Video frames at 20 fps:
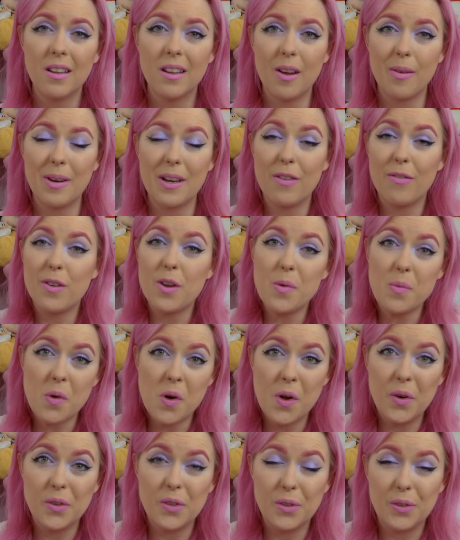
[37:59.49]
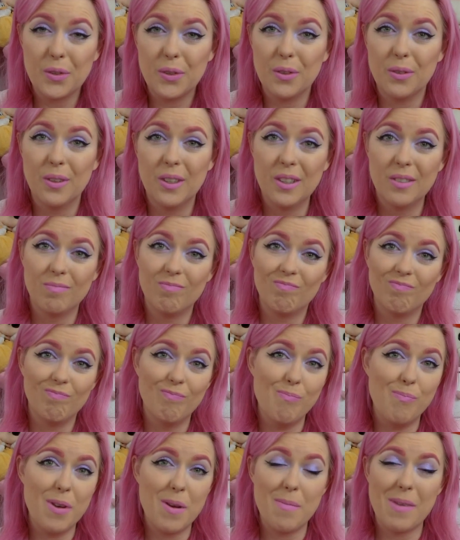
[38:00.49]
I mean, if you want to,
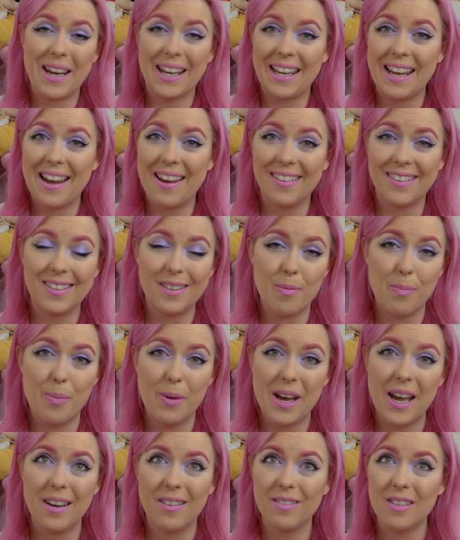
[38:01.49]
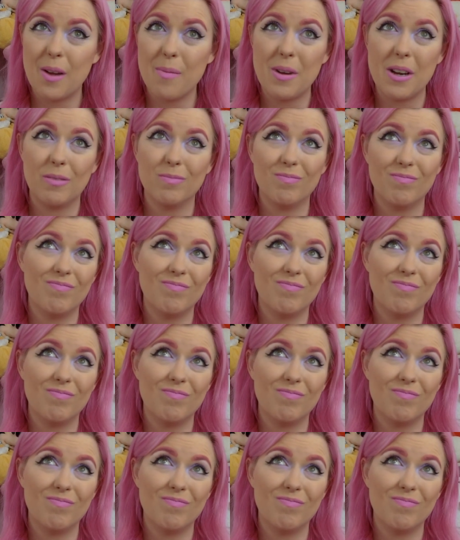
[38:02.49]
be my guest, but I mean,